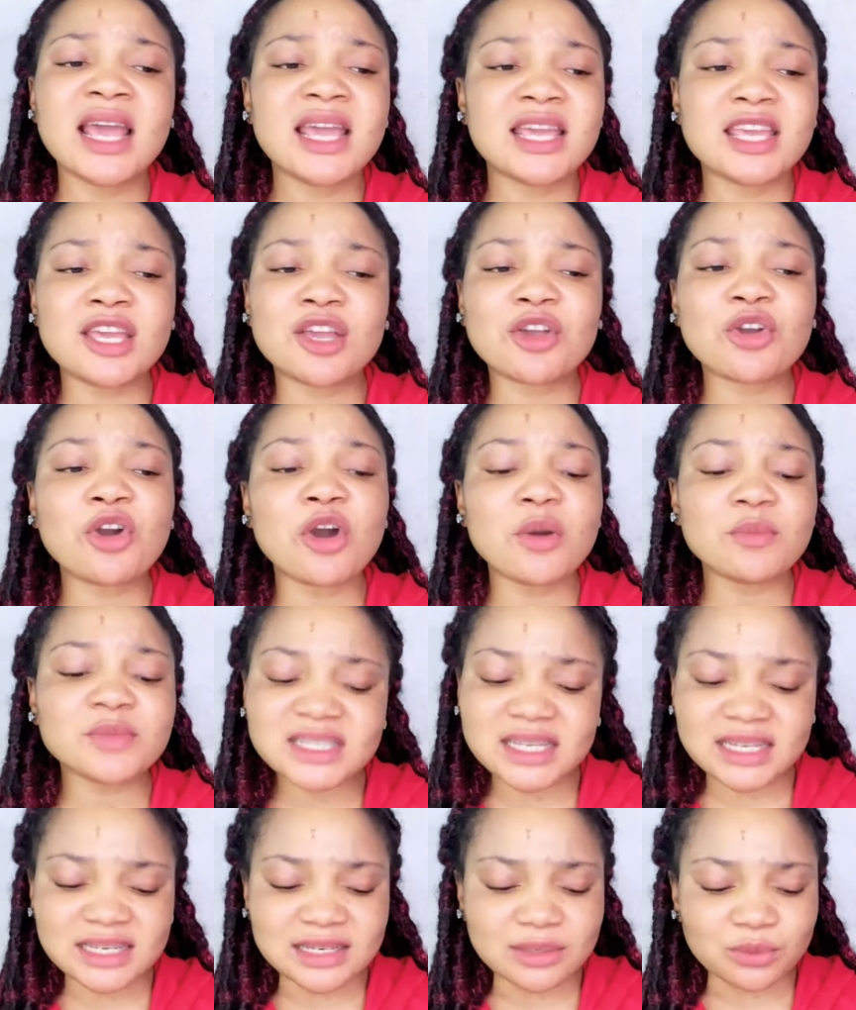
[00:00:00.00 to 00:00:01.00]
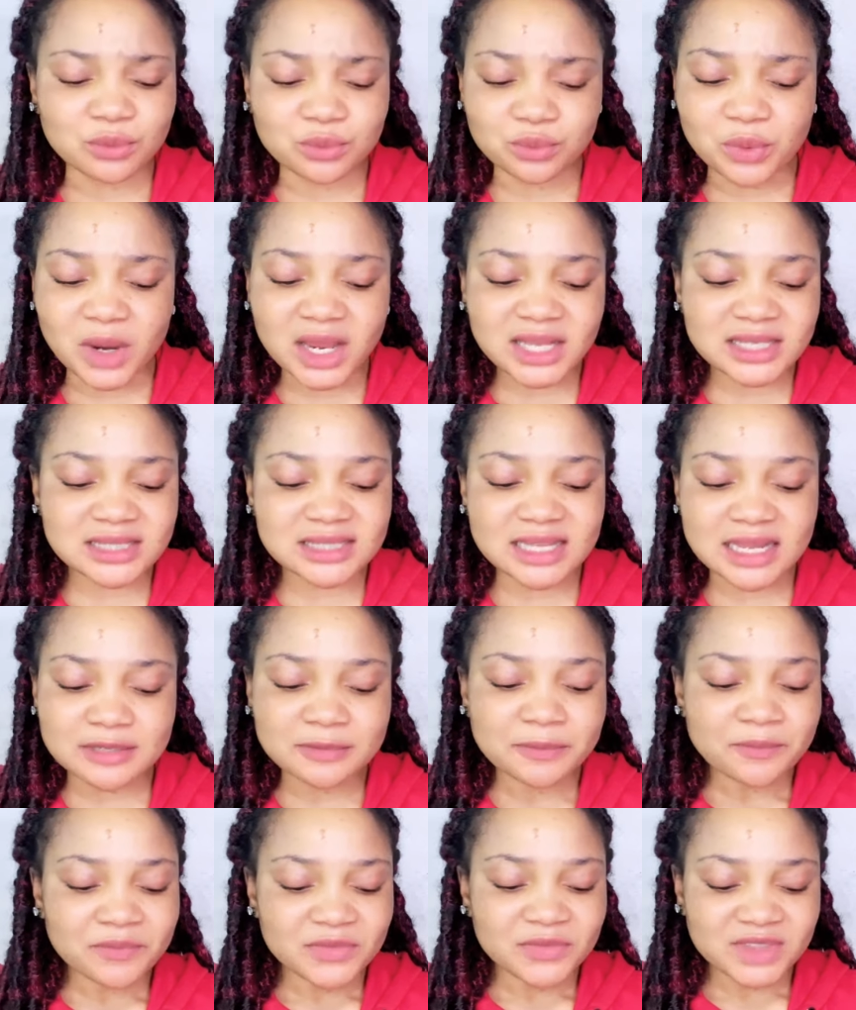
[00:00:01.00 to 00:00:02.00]
He comes in ways
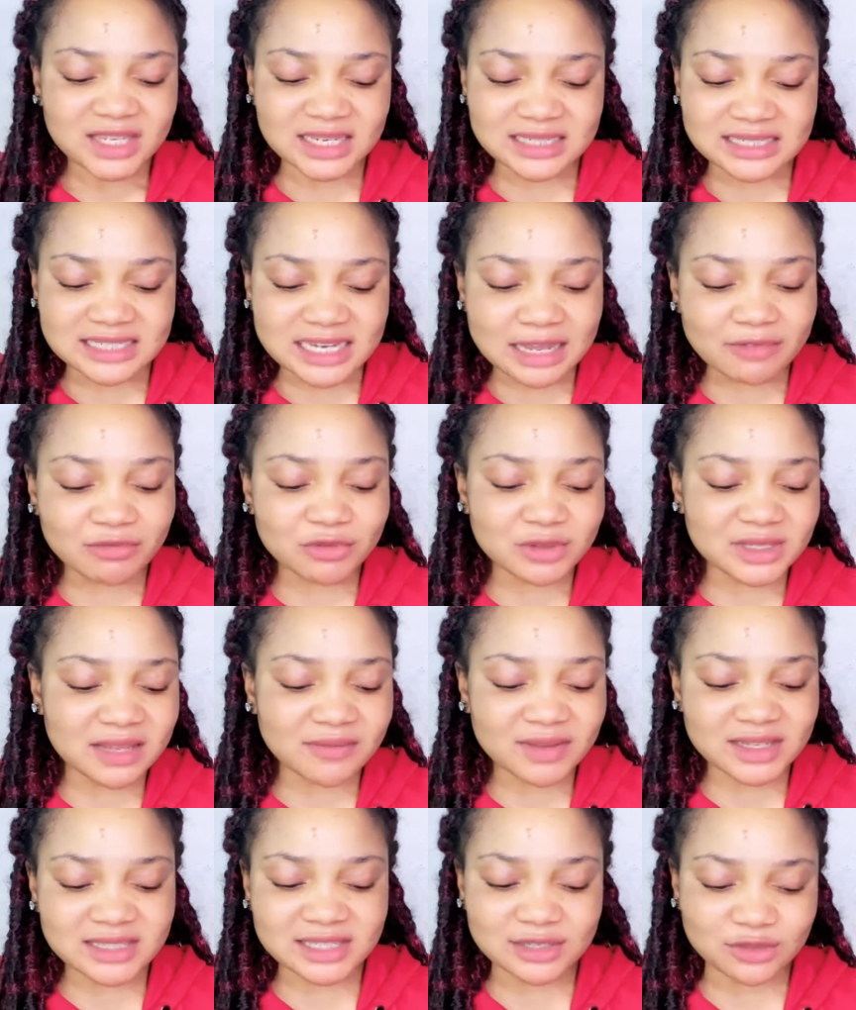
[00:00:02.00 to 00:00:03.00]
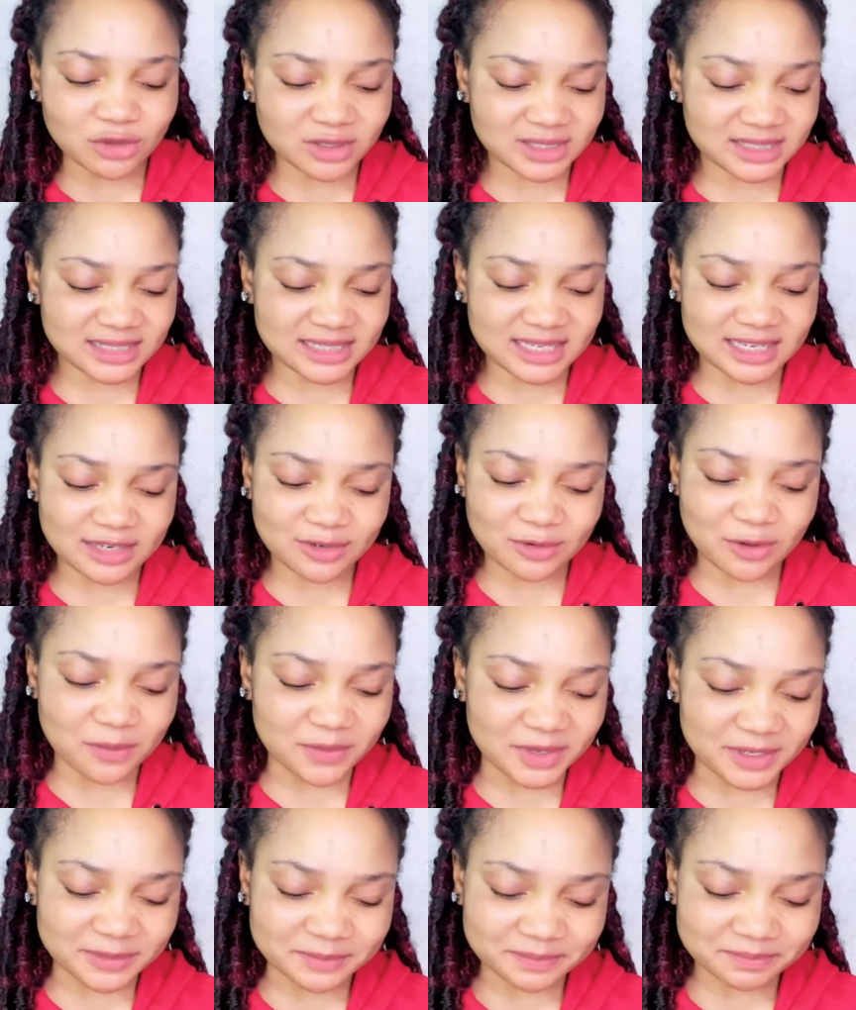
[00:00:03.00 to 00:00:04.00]
that the devil even did not see it
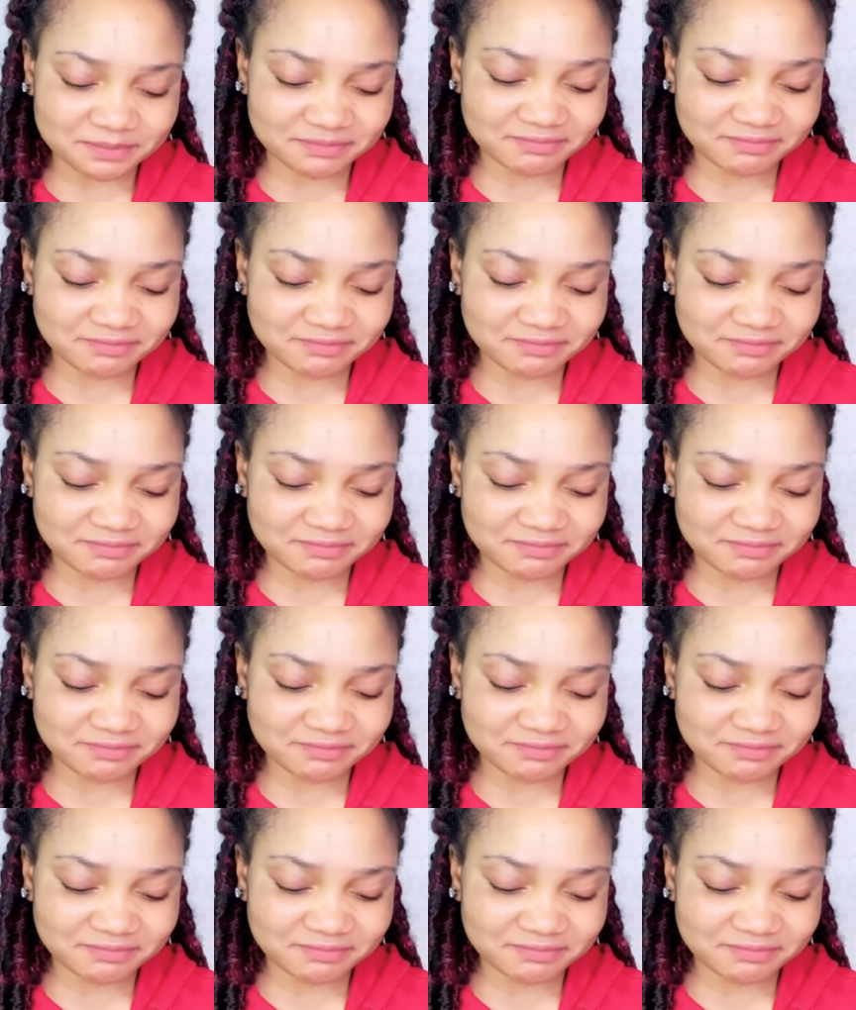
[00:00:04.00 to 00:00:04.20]
coming.